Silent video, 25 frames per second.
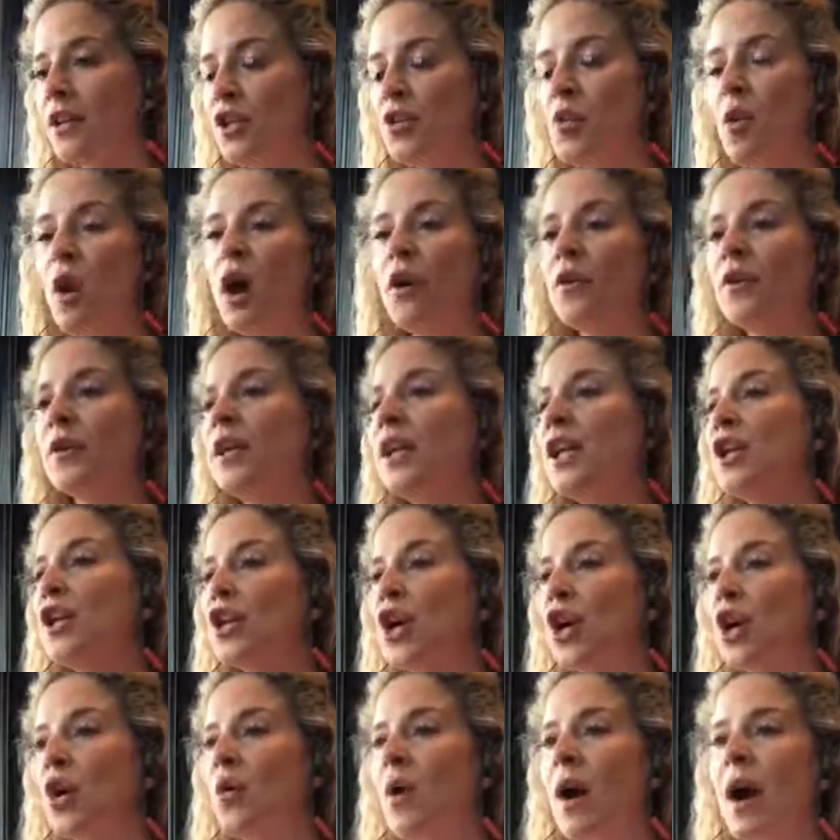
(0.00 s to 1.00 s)
You already
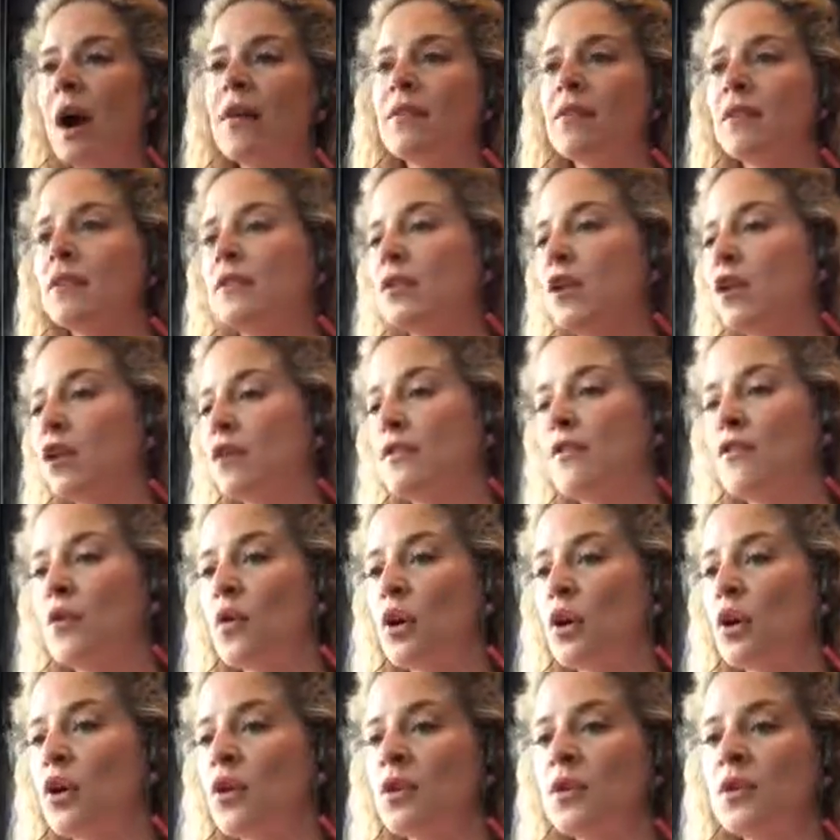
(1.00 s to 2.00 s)
know how to look
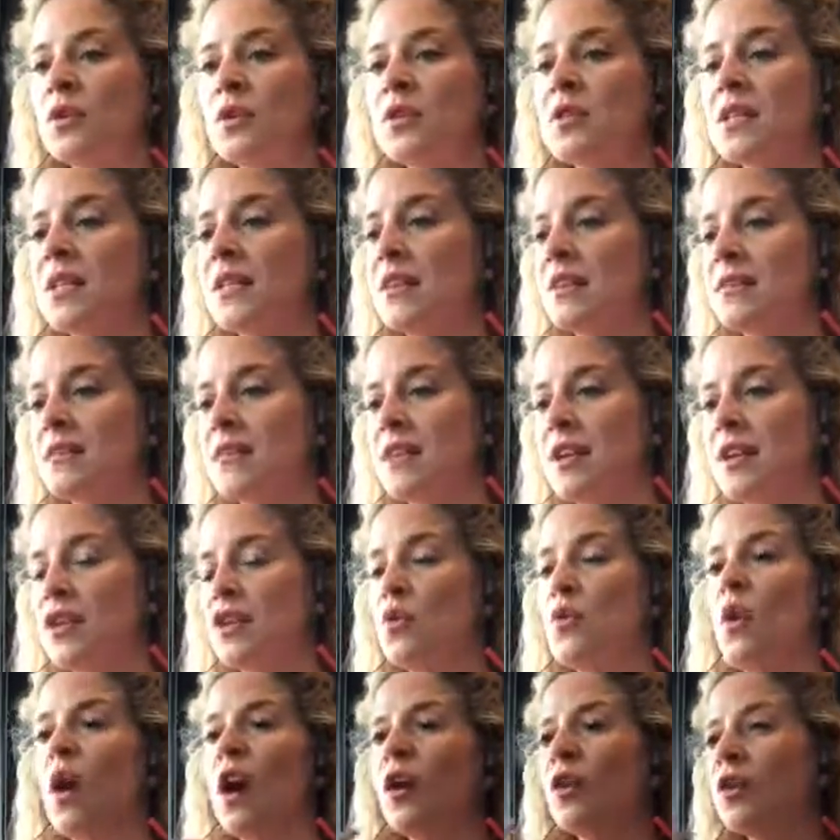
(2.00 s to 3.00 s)
for clues in the scene.
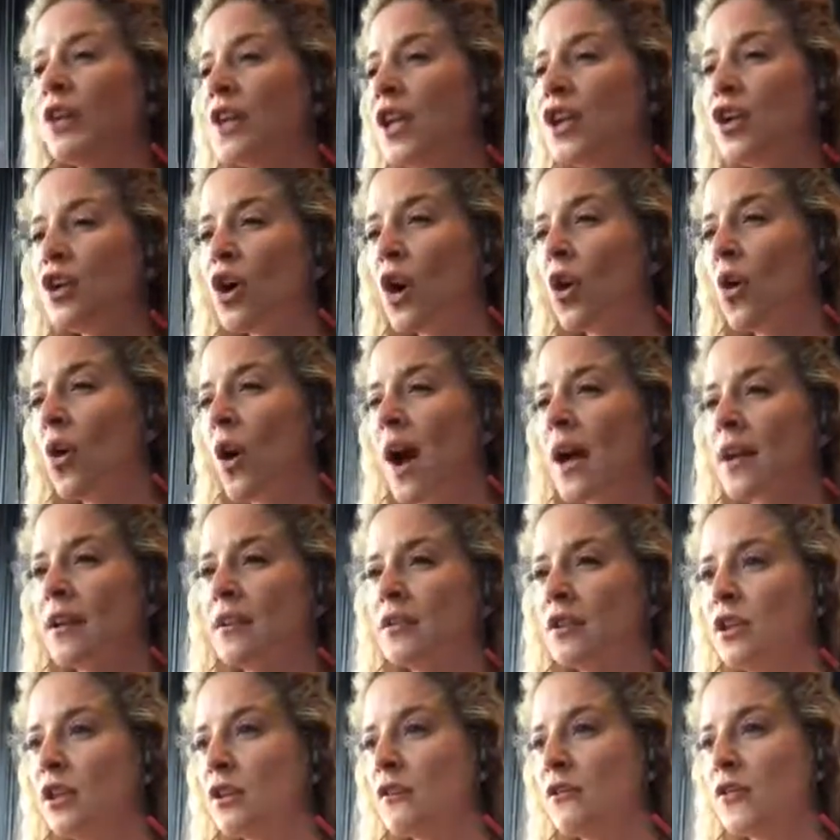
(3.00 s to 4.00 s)
You already know how to
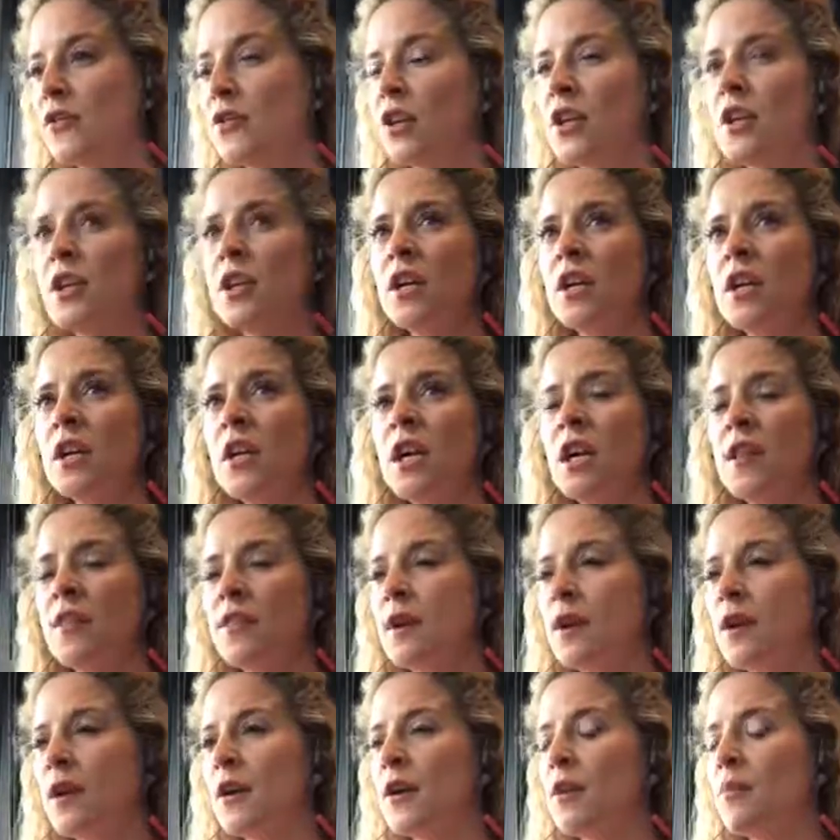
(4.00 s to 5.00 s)
look for the
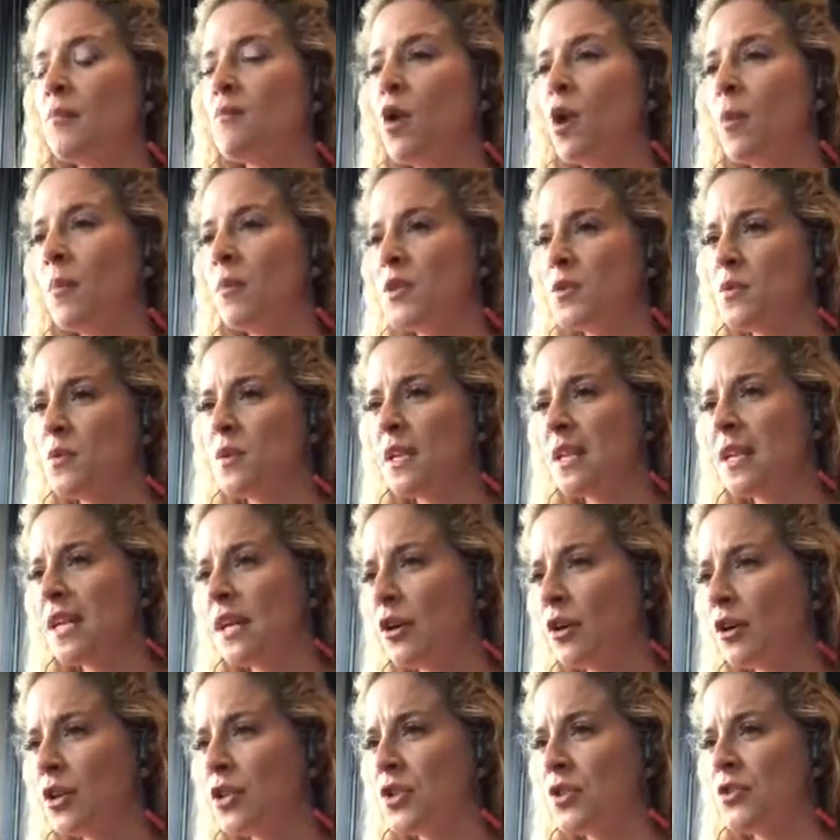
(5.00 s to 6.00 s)
moments when the
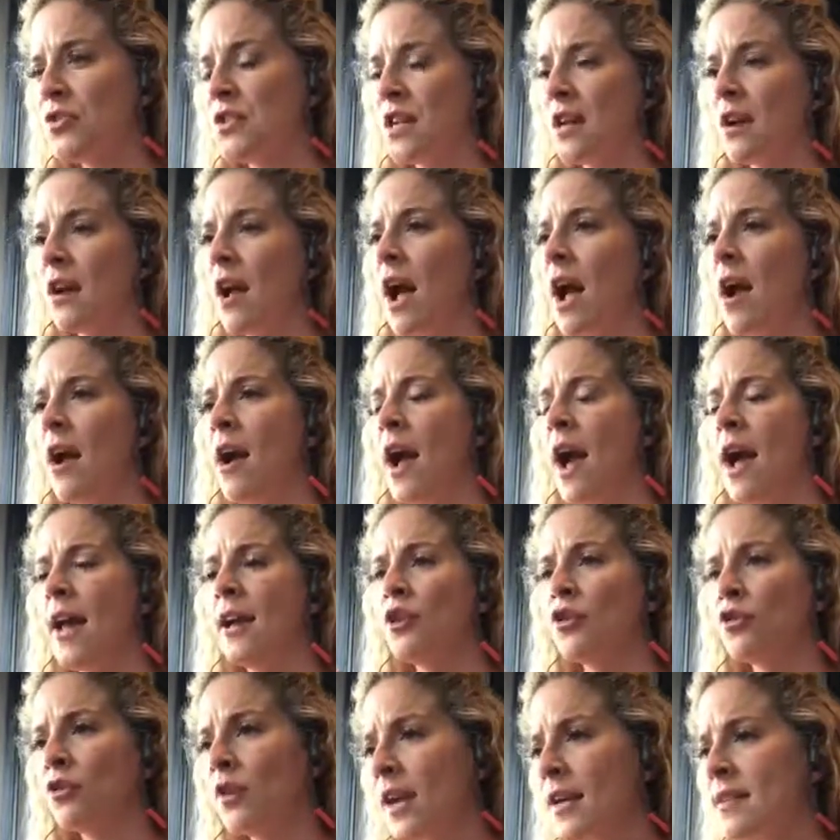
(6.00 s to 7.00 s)
characters are at
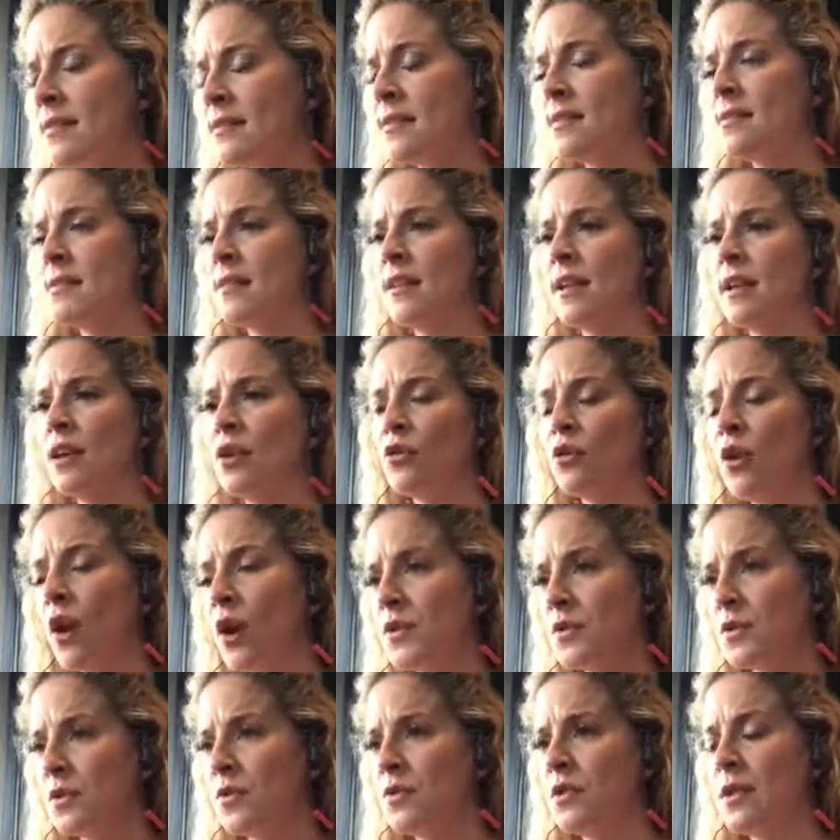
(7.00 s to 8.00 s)
crisis and at
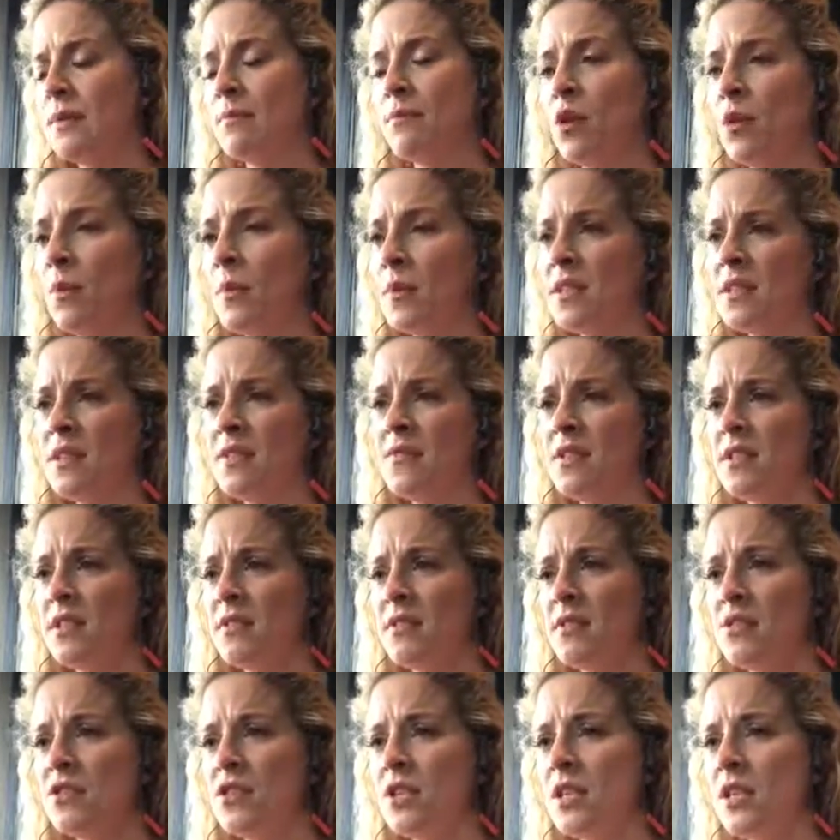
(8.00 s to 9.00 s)
crossroads, at moments of
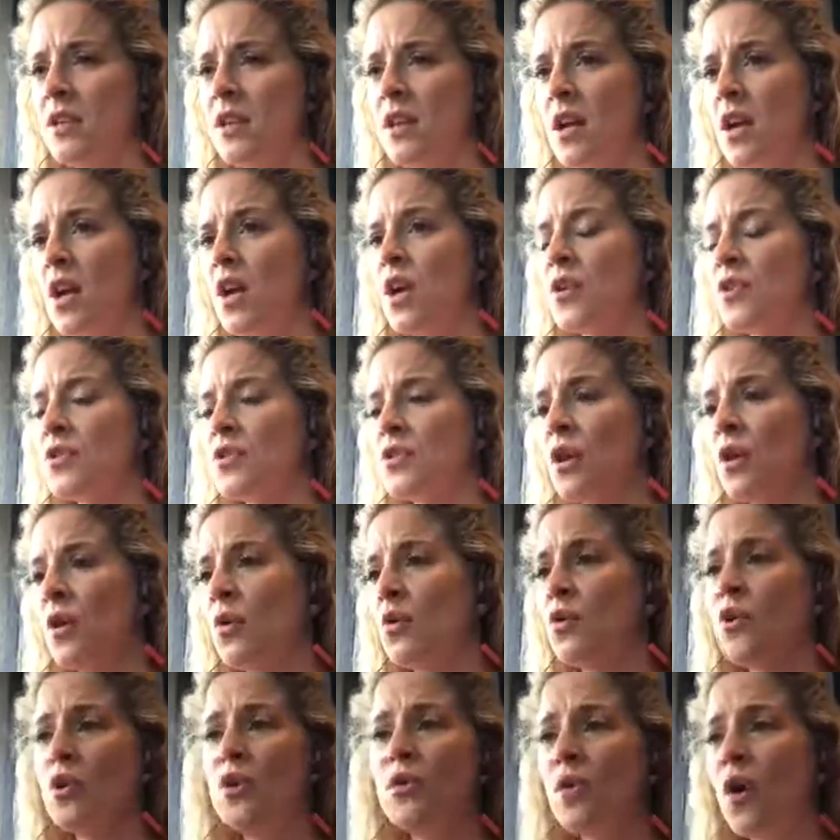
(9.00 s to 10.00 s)
decision.
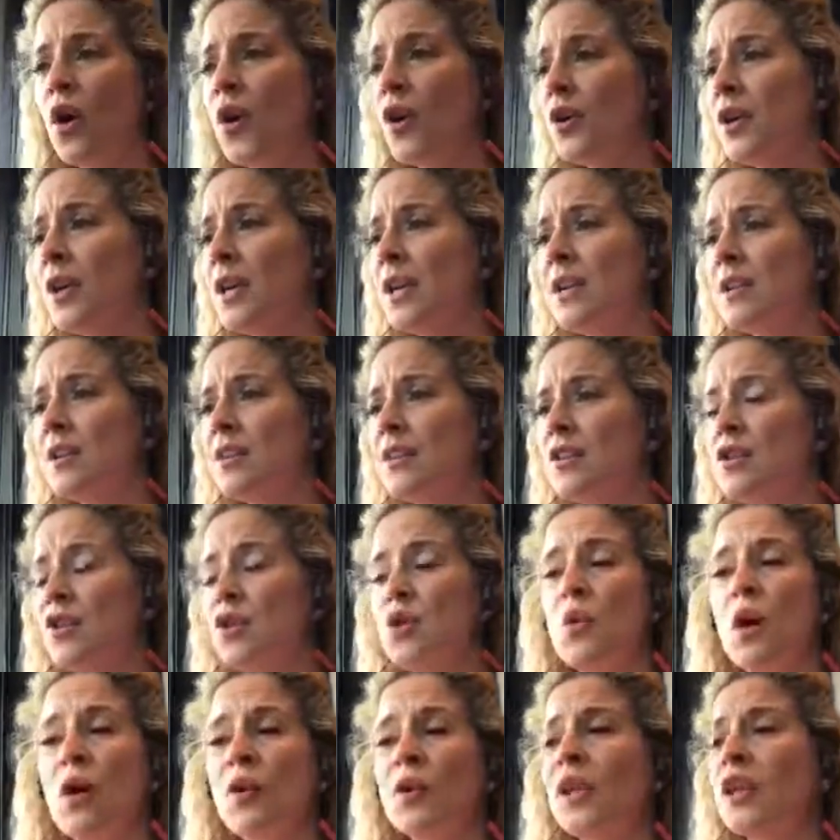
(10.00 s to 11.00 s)
So you already
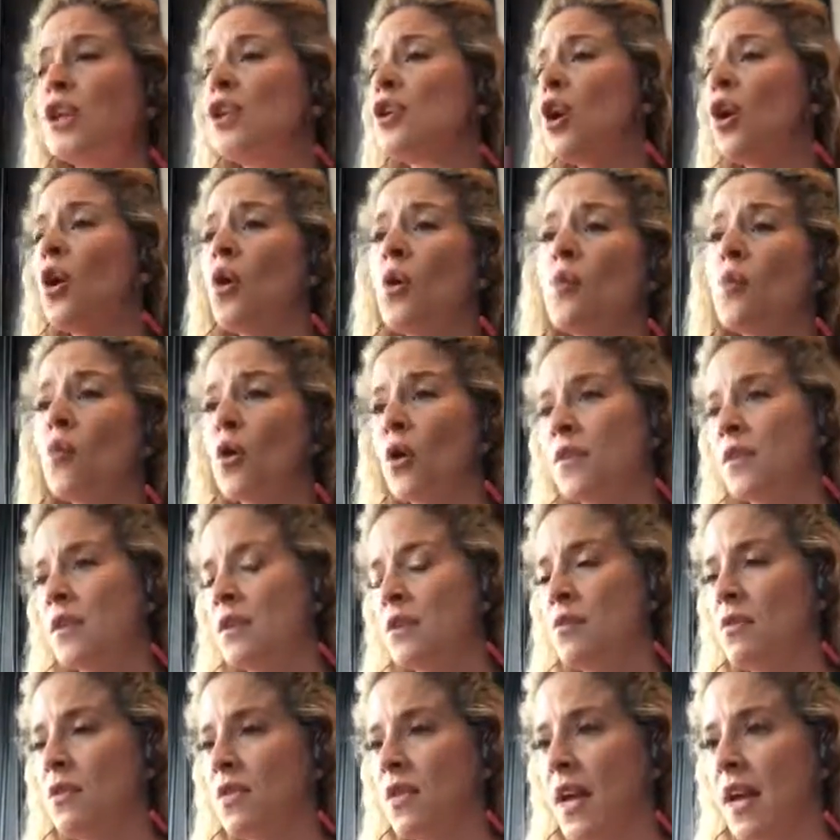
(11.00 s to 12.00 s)
know more than
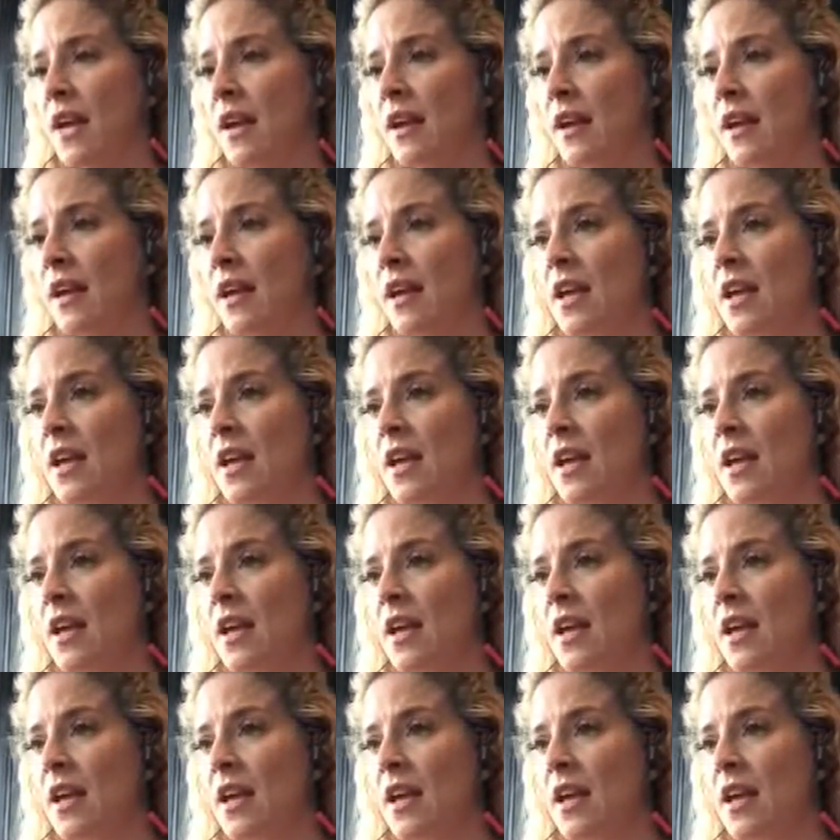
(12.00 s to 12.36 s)
you think.